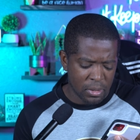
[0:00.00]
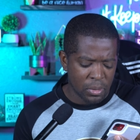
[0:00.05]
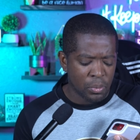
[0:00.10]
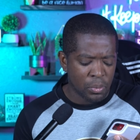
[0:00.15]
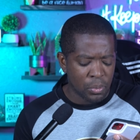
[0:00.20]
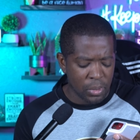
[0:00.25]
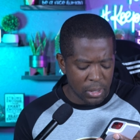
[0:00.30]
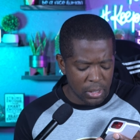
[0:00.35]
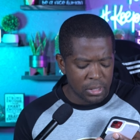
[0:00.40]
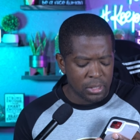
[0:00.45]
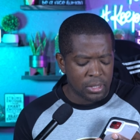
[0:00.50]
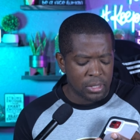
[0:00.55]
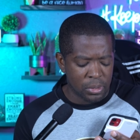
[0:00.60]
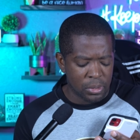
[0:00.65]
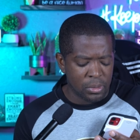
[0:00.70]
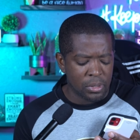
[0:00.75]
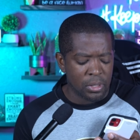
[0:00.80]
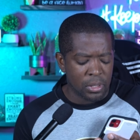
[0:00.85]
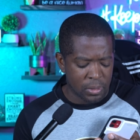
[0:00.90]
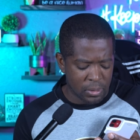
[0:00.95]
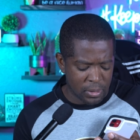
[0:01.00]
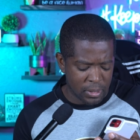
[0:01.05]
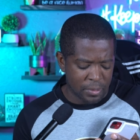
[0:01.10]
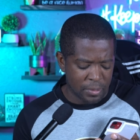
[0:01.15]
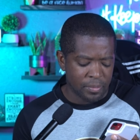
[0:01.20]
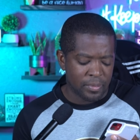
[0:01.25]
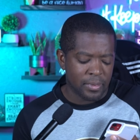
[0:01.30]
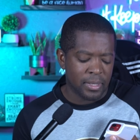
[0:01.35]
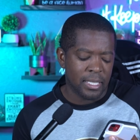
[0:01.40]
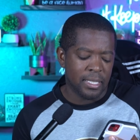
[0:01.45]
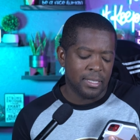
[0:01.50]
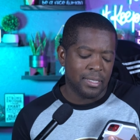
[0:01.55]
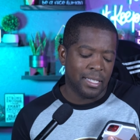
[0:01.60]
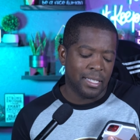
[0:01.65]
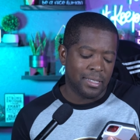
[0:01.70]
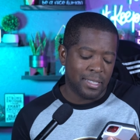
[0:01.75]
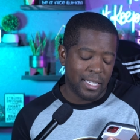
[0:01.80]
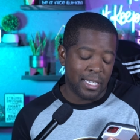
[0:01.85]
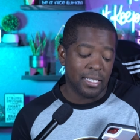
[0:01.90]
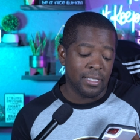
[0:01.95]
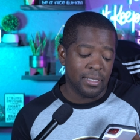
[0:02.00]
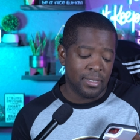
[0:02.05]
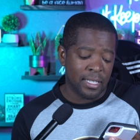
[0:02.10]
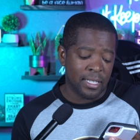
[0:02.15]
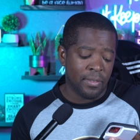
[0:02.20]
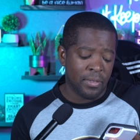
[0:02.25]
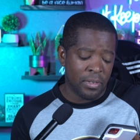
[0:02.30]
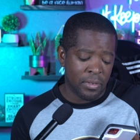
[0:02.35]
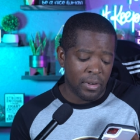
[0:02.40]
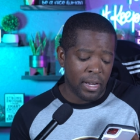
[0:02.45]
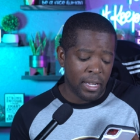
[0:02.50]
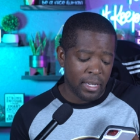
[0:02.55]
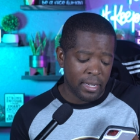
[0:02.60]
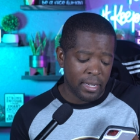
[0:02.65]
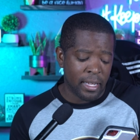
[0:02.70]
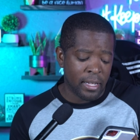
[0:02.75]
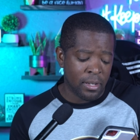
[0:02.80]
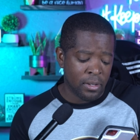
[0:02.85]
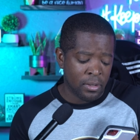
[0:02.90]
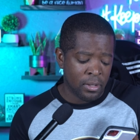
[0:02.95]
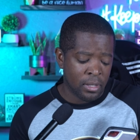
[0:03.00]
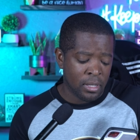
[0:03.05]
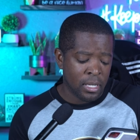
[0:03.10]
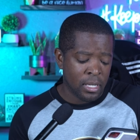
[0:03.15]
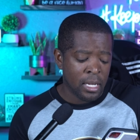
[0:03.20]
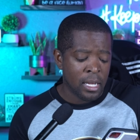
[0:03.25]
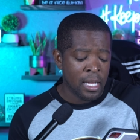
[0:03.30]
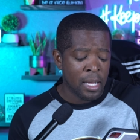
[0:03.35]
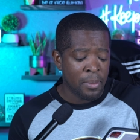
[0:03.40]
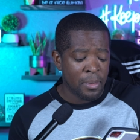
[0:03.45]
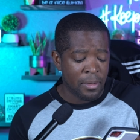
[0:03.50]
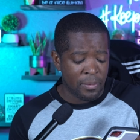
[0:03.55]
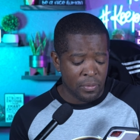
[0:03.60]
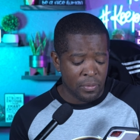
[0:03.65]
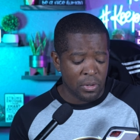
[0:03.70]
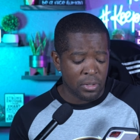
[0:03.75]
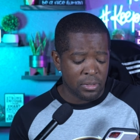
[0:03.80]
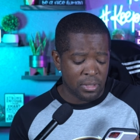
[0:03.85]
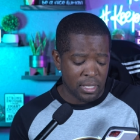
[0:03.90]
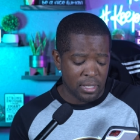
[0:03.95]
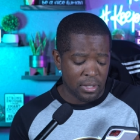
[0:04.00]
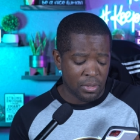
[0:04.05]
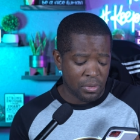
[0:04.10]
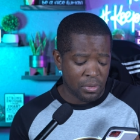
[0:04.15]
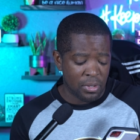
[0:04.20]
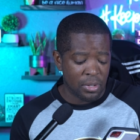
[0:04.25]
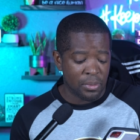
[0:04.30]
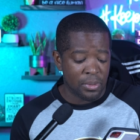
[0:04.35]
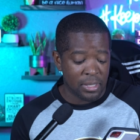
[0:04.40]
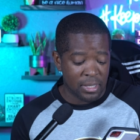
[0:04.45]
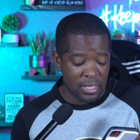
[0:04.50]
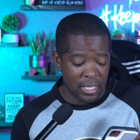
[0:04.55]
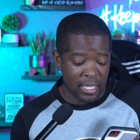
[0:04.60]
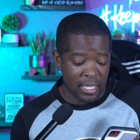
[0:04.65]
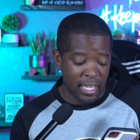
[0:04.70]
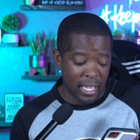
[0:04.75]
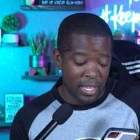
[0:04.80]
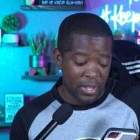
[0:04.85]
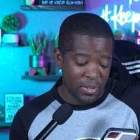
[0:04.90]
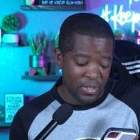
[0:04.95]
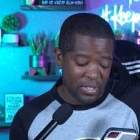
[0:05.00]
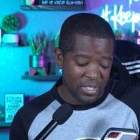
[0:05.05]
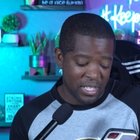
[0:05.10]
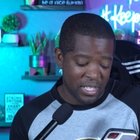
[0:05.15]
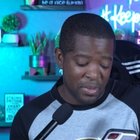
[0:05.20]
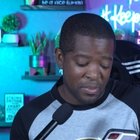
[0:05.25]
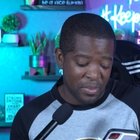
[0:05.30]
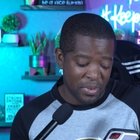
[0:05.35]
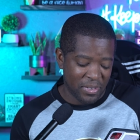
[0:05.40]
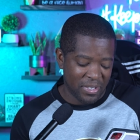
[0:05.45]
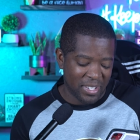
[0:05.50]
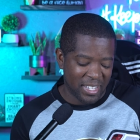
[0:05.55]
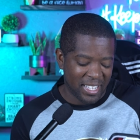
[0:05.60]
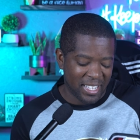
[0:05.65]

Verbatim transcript: Wouldn't you agree? He said ten and seven right now, but fourteen and three with D K or Debo.